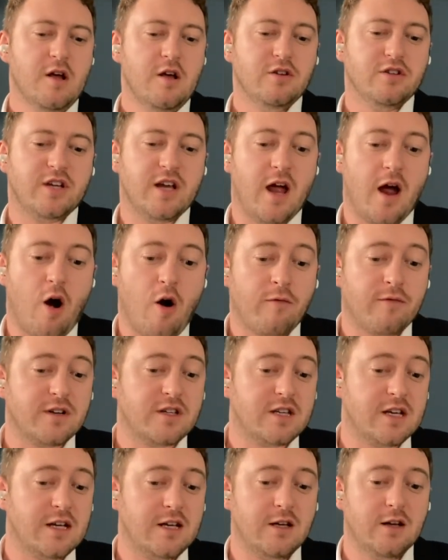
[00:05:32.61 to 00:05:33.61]
So yeah,
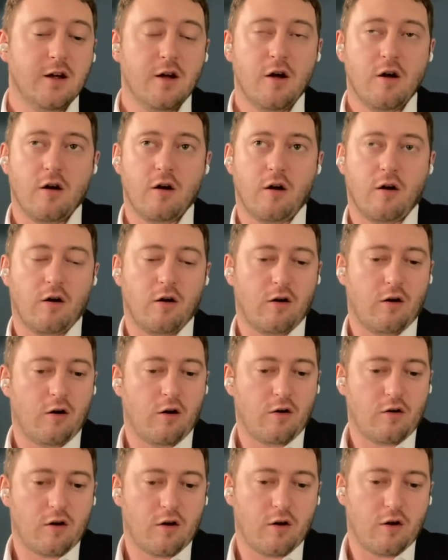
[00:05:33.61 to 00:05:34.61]
obviously
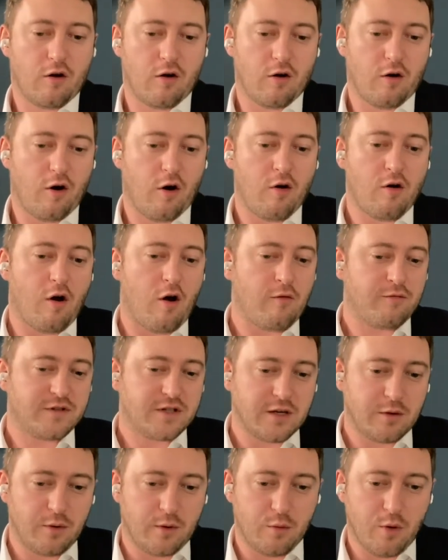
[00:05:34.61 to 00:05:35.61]

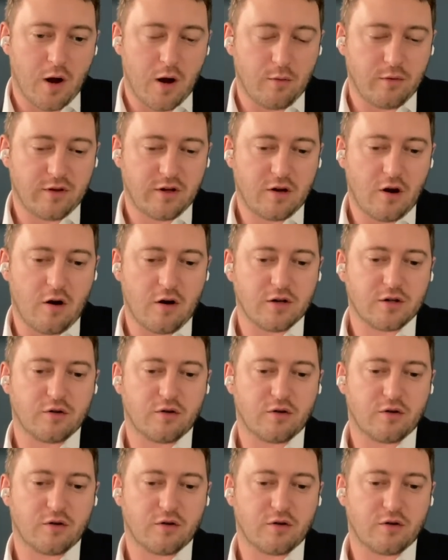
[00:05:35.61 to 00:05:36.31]
we work with you guys.